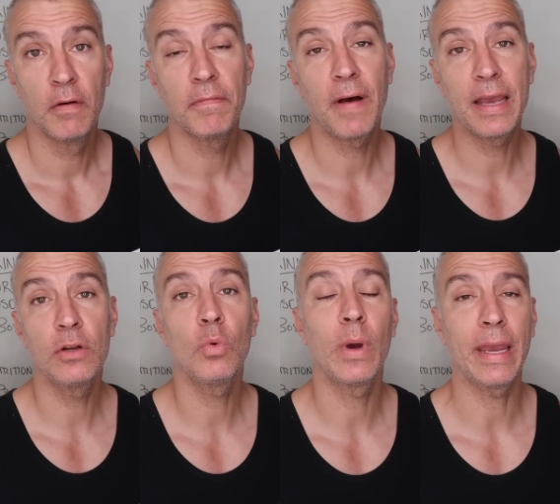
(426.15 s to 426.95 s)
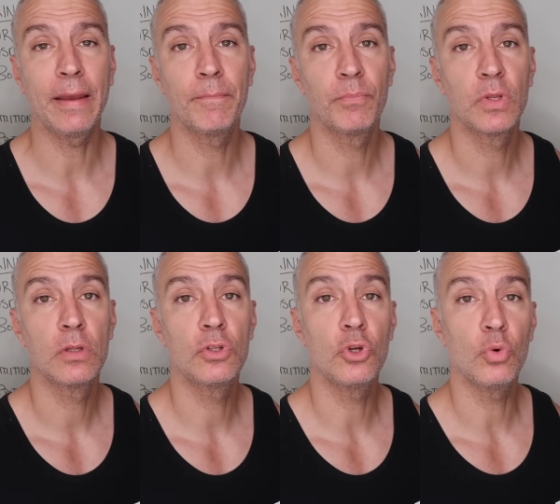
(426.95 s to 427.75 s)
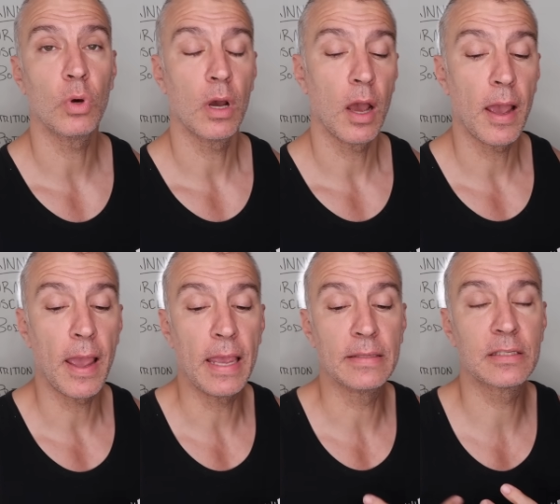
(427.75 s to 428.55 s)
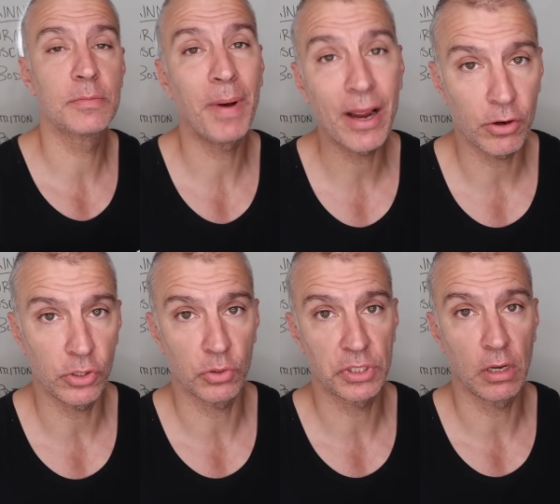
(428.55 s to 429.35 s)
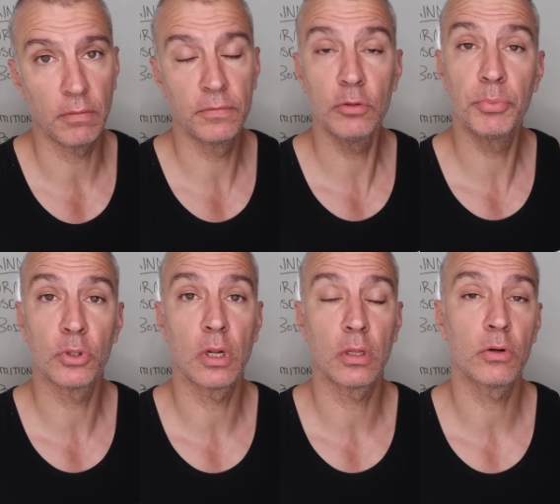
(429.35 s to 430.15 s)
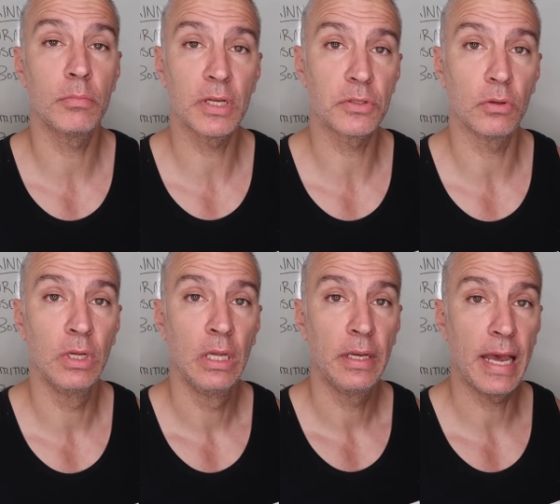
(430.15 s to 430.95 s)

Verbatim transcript: find a way to inspire yourself to put on a little muscle.